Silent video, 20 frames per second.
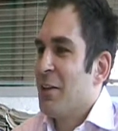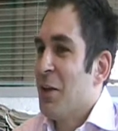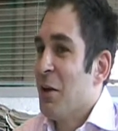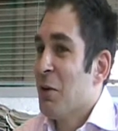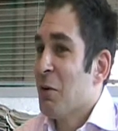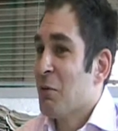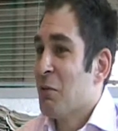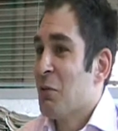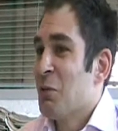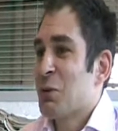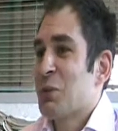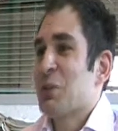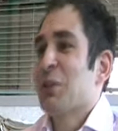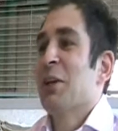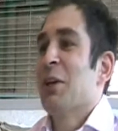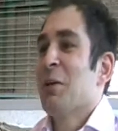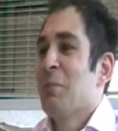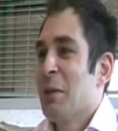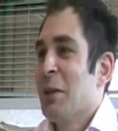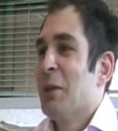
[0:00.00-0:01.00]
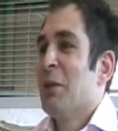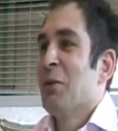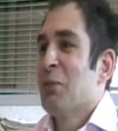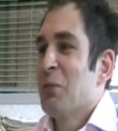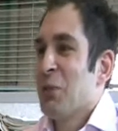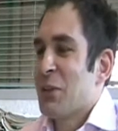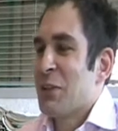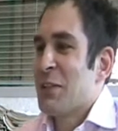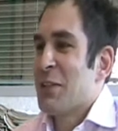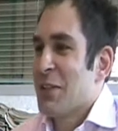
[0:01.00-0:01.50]
No, unfortunately, I'm in the
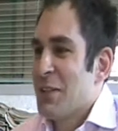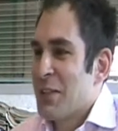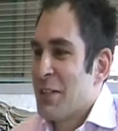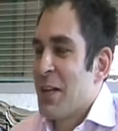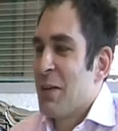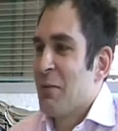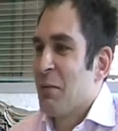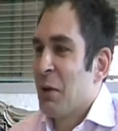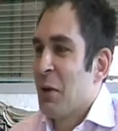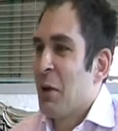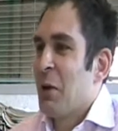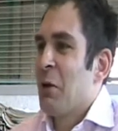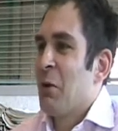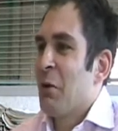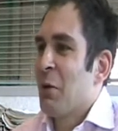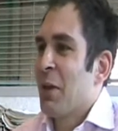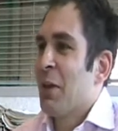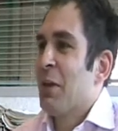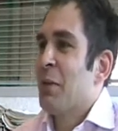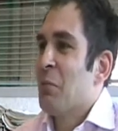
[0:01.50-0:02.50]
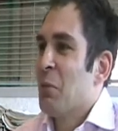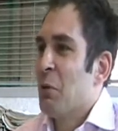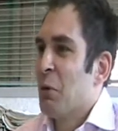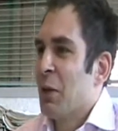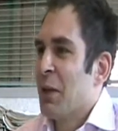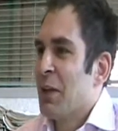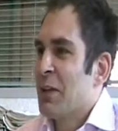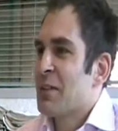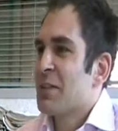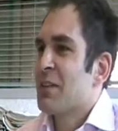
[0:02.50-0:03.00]
office at 7 o'clock in the
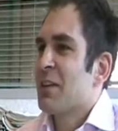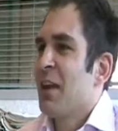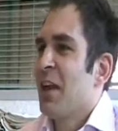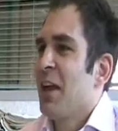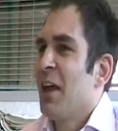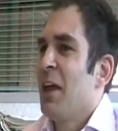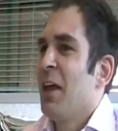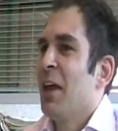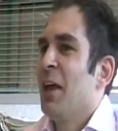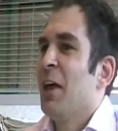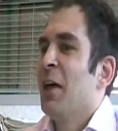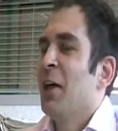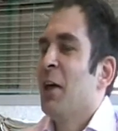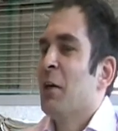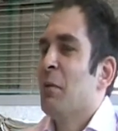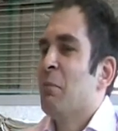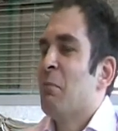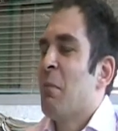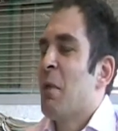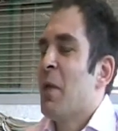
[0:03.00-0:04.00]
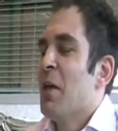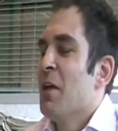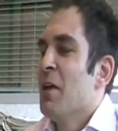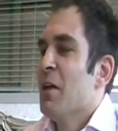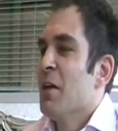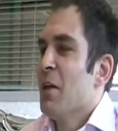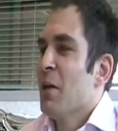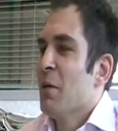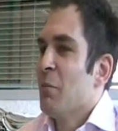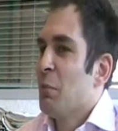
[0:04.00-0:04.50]
mornings.
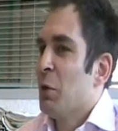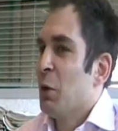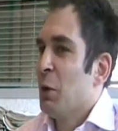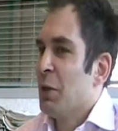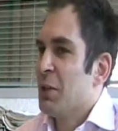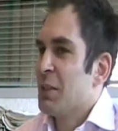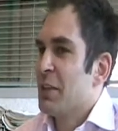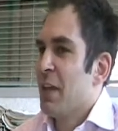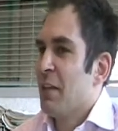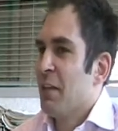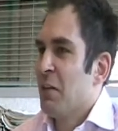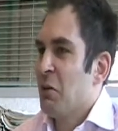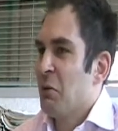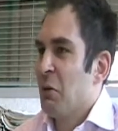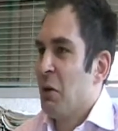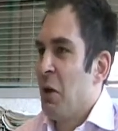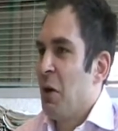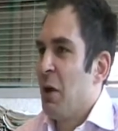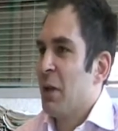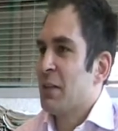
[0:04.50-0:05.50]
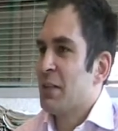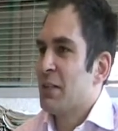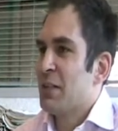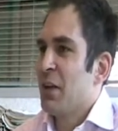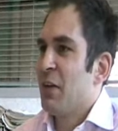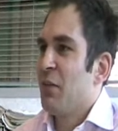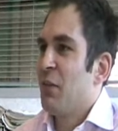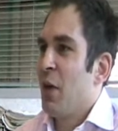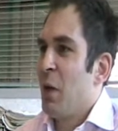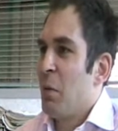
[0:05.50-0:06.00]
Purely to get the online
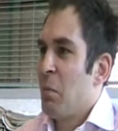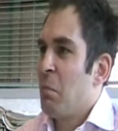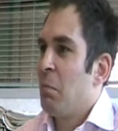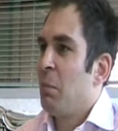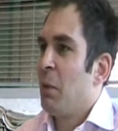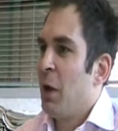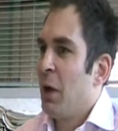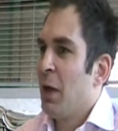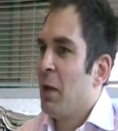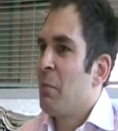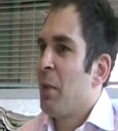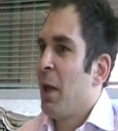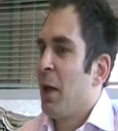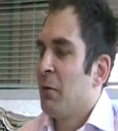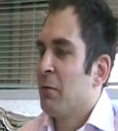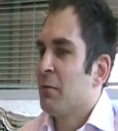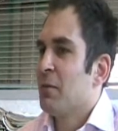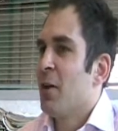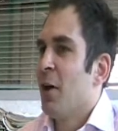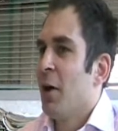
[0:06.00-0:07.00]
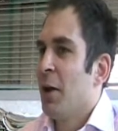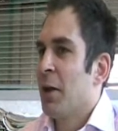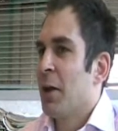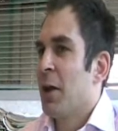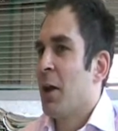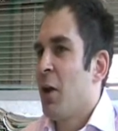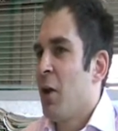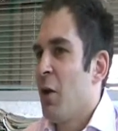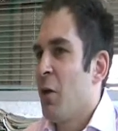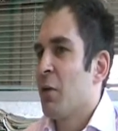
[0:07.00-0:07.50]
stuff up by about 9
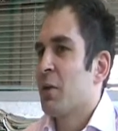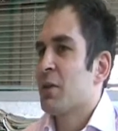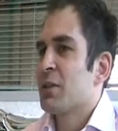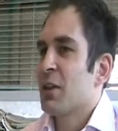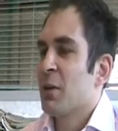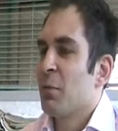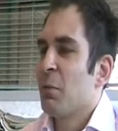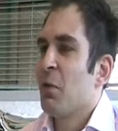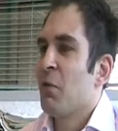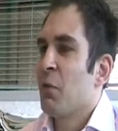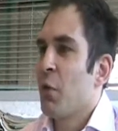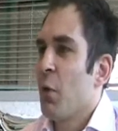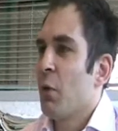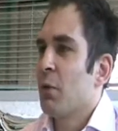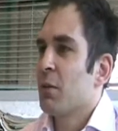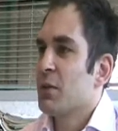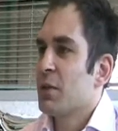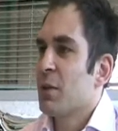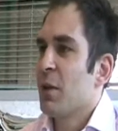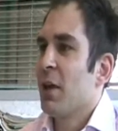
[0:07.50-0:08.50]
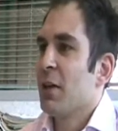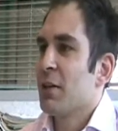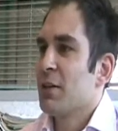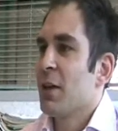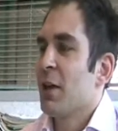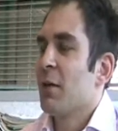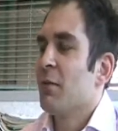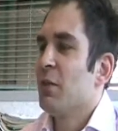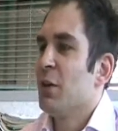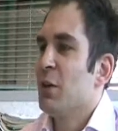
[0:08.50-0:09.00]
o'clock, so we've got a
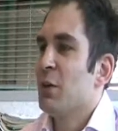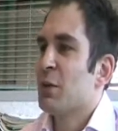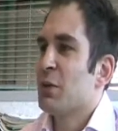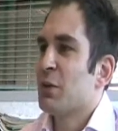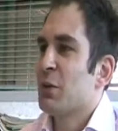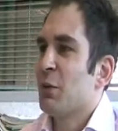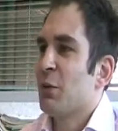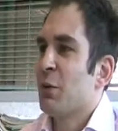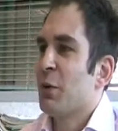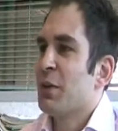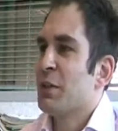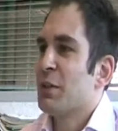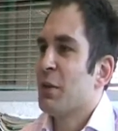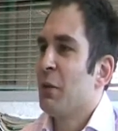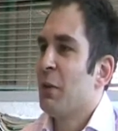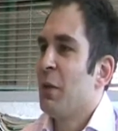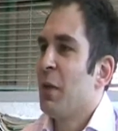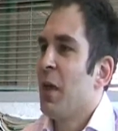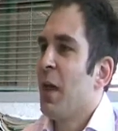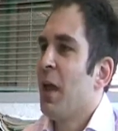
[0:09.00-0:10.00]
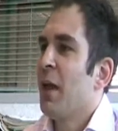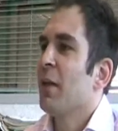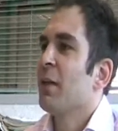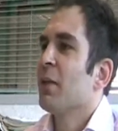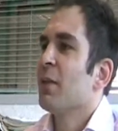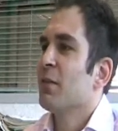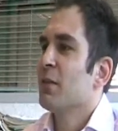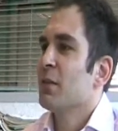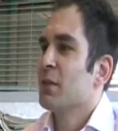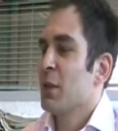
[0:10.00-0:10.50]
set of news stories on there.
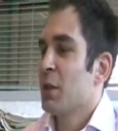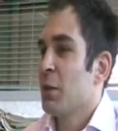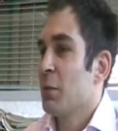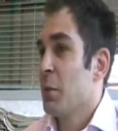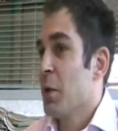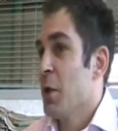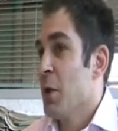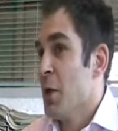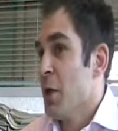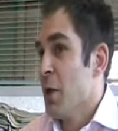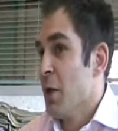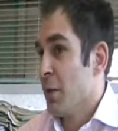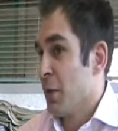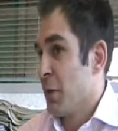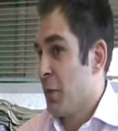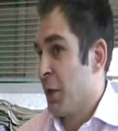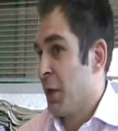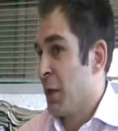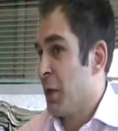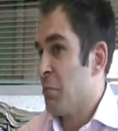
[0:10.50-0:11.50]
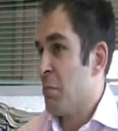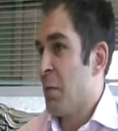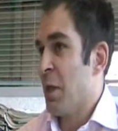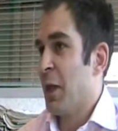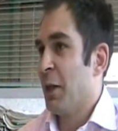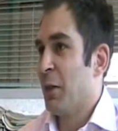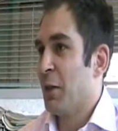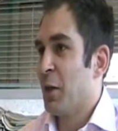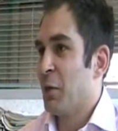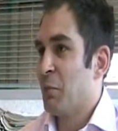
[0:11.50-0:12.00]
So the thinking
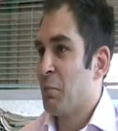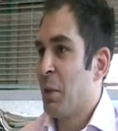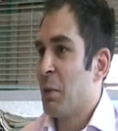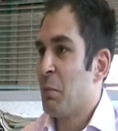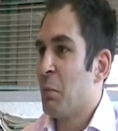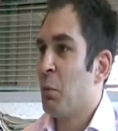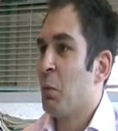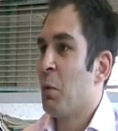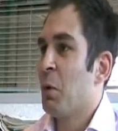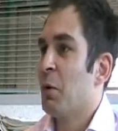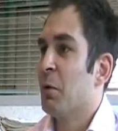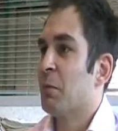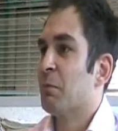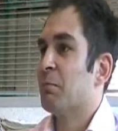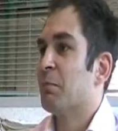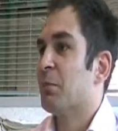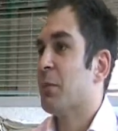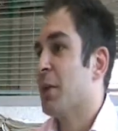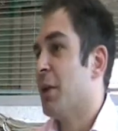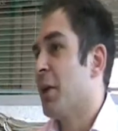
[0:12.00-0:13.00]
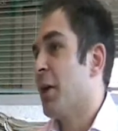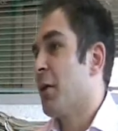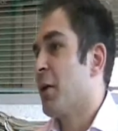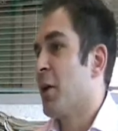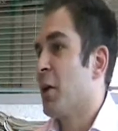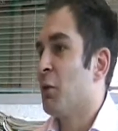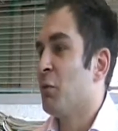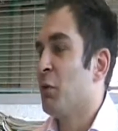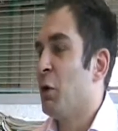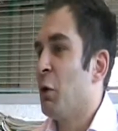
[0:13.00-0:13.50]
being that people will,
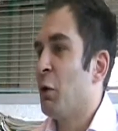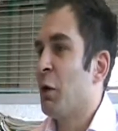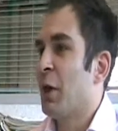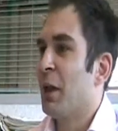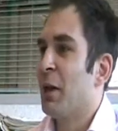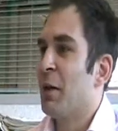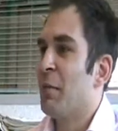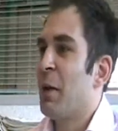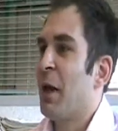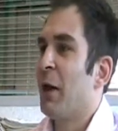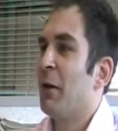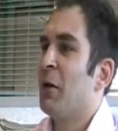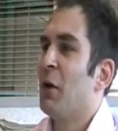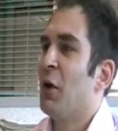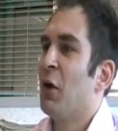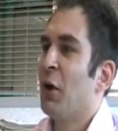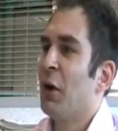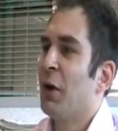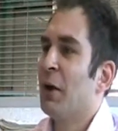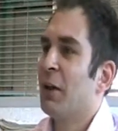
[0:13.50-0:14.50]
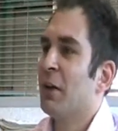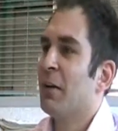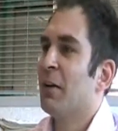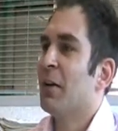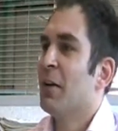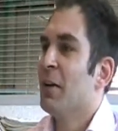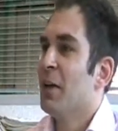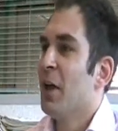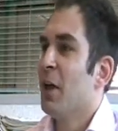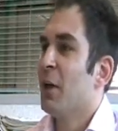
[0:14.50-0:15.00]
kind of log in about 9, and
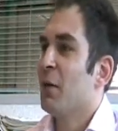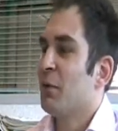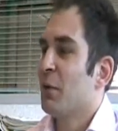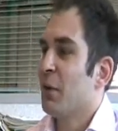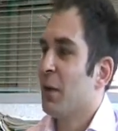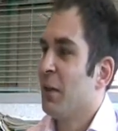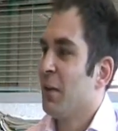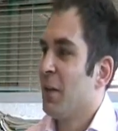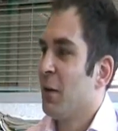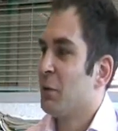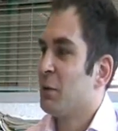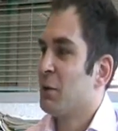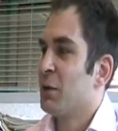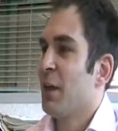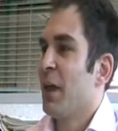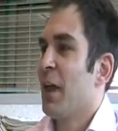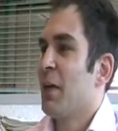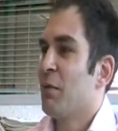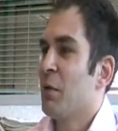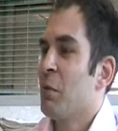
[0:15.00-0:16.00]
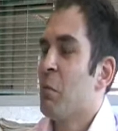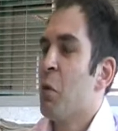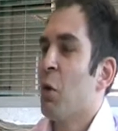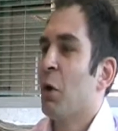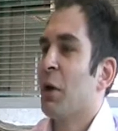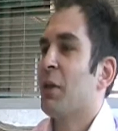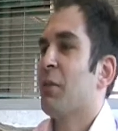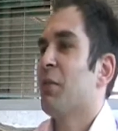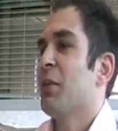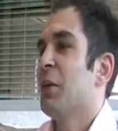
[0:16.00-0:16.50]
hopefully they'll do that every
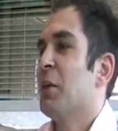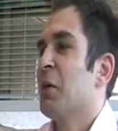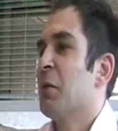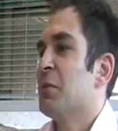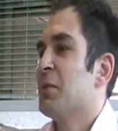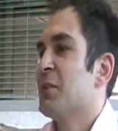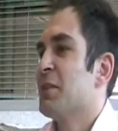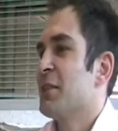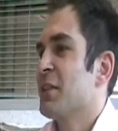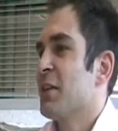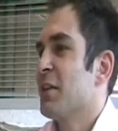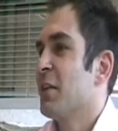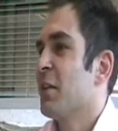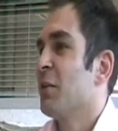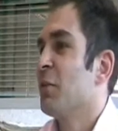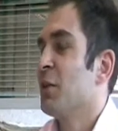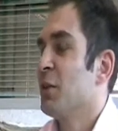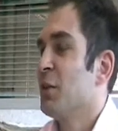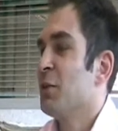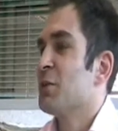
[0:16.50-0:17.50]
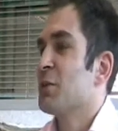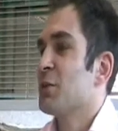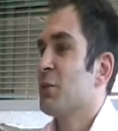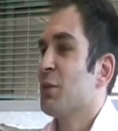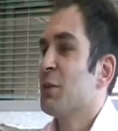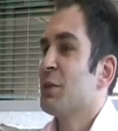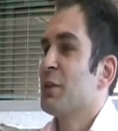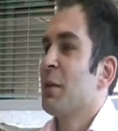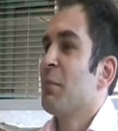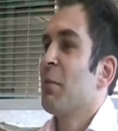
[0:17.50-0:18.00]
morning if they notice that there are news
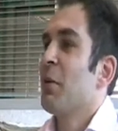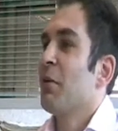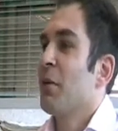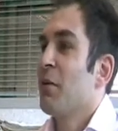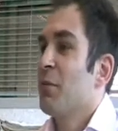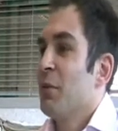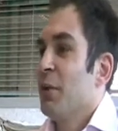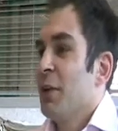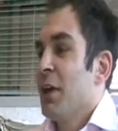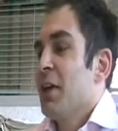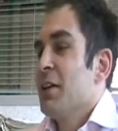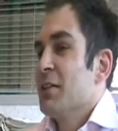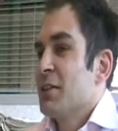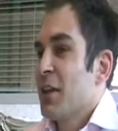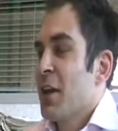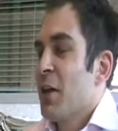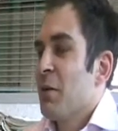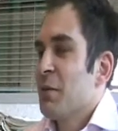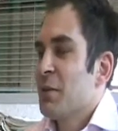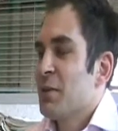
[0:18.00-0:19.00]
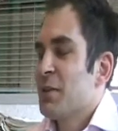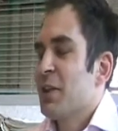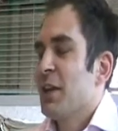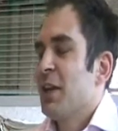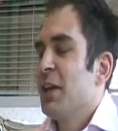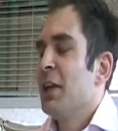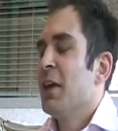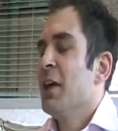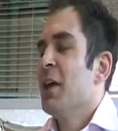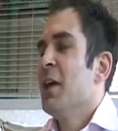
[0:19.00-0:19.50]
stories up there every day to go and
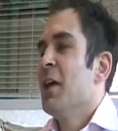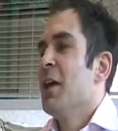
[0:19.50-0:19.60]
see.